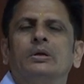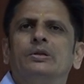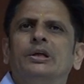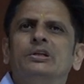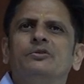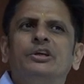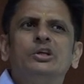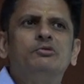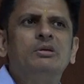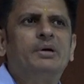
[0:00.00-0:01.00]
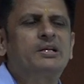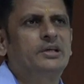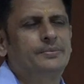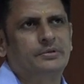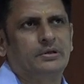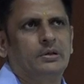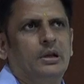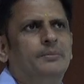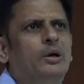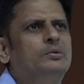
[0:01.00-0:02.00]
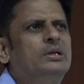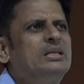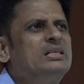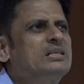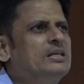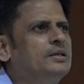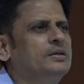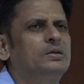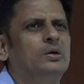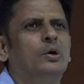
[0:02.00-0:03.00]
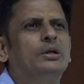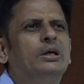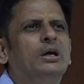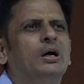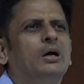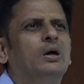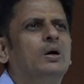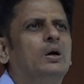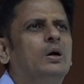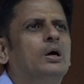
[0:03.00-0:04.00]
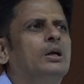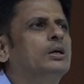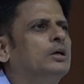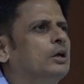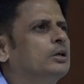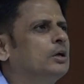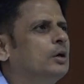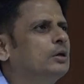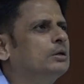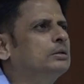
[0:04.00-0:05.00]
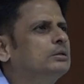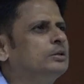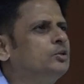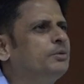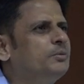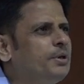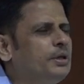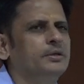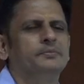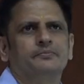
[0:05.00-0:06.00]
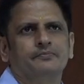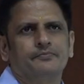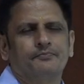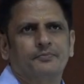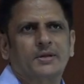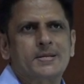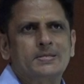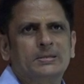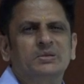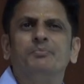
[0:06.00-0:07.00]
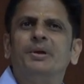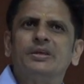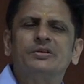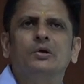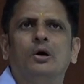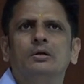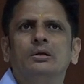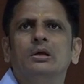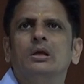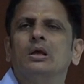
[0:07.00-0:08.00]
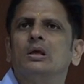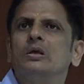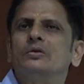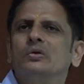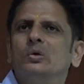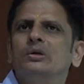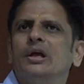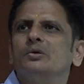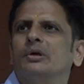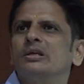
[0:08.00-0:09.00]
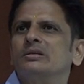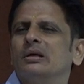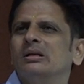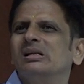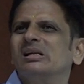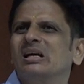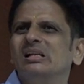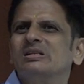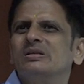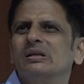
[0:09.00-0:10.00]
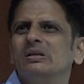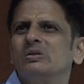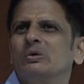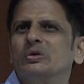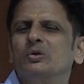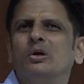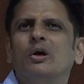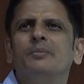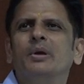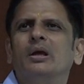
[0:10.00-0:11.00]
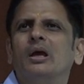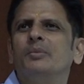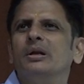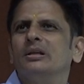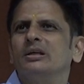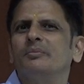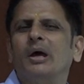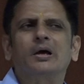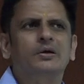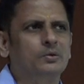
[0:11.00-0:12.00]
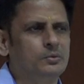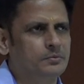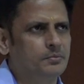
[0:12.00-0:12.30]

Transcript: the individual perception about an incident or a human being based on his own educational, cultural, socio-economic and many other background